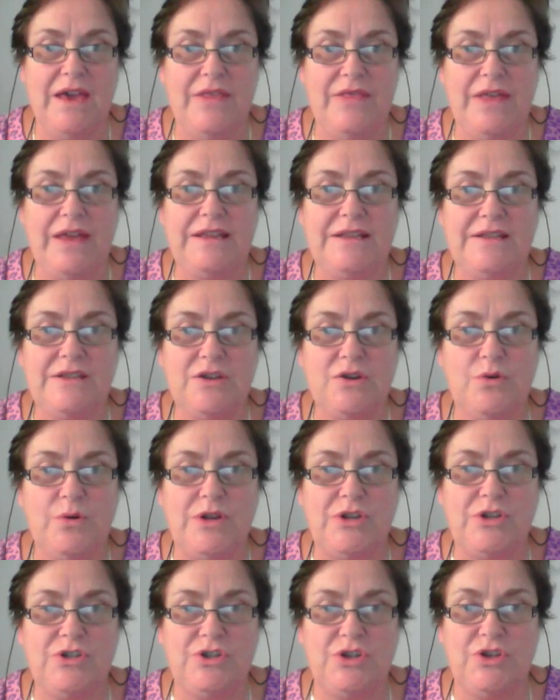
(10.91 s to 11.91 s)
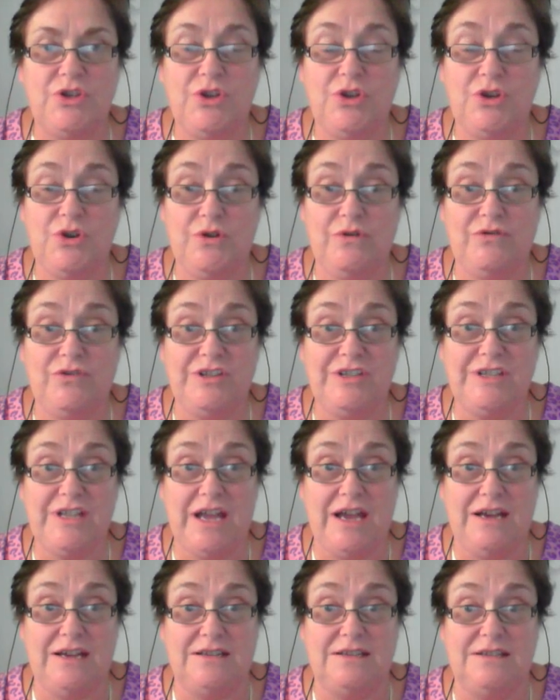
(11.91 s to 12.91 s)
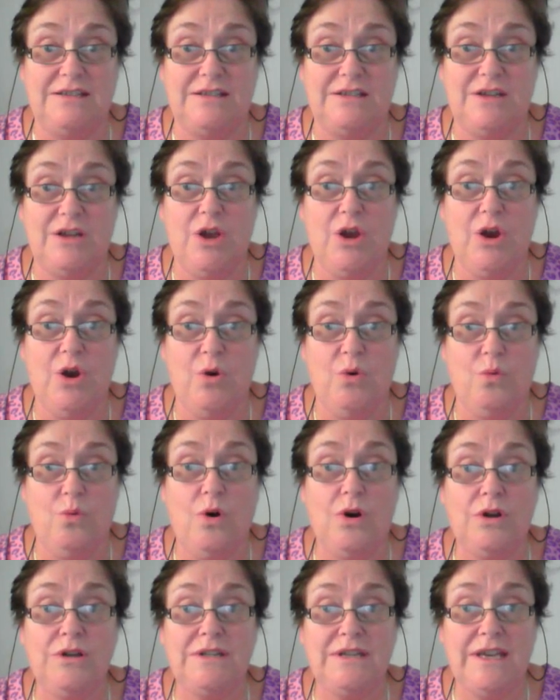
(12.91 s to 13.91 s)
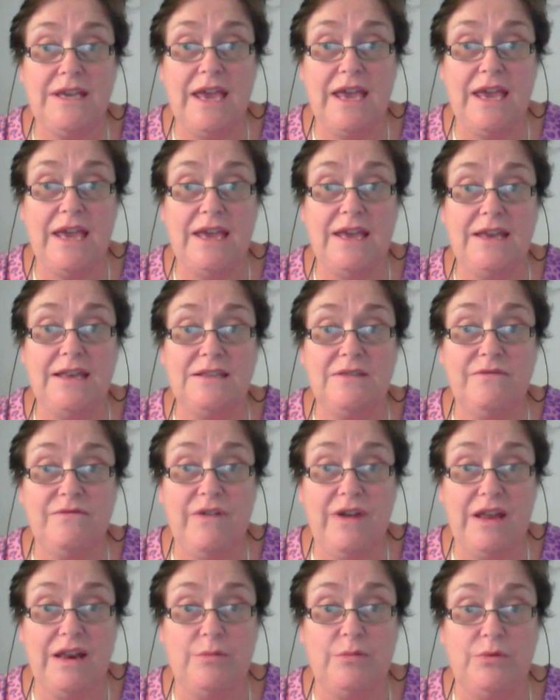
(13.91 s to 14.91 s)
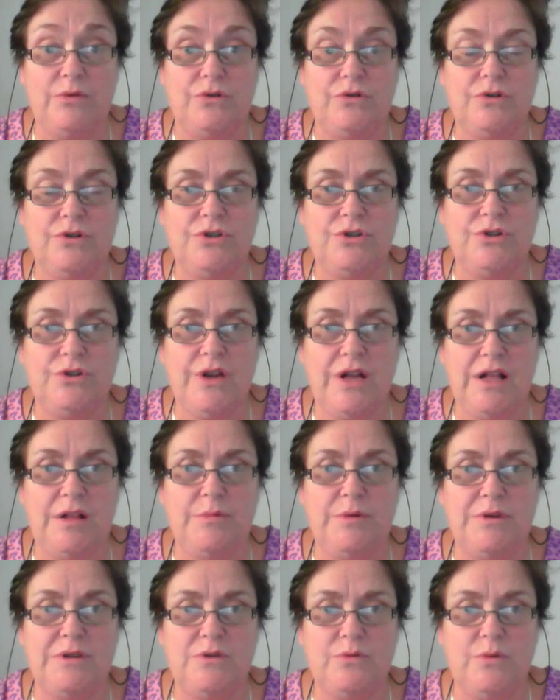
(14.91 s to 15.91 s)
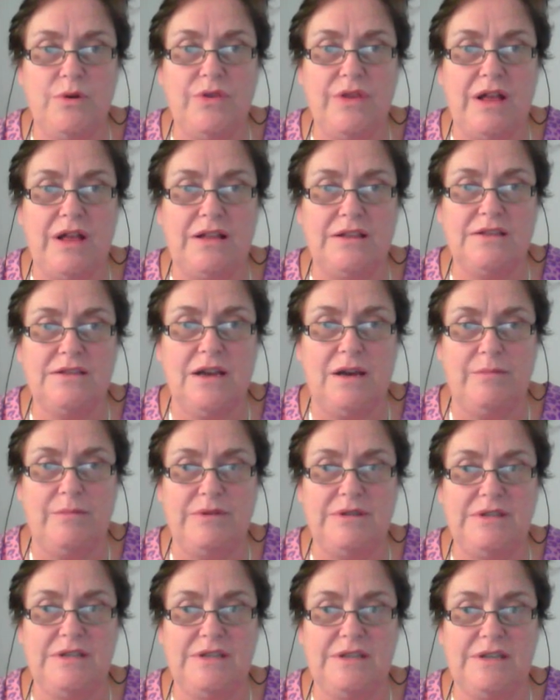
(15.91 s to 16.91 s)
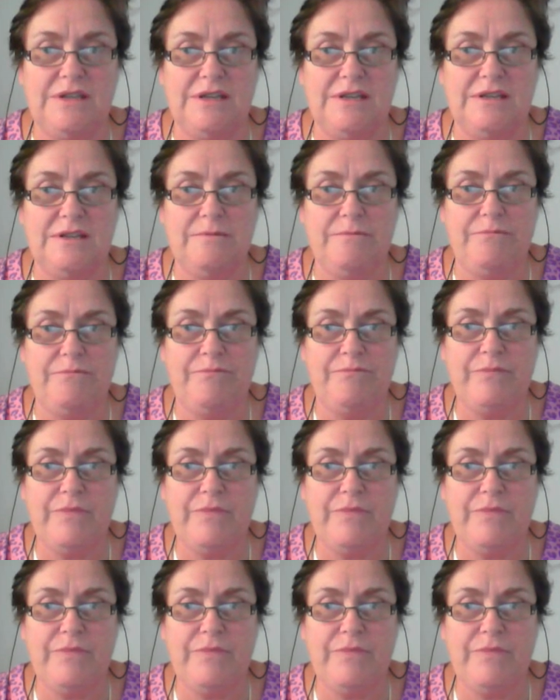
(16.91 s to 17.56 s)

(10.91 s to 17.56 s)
That is the question that you have just asked. What care is available to help us with Alzheimer's disease?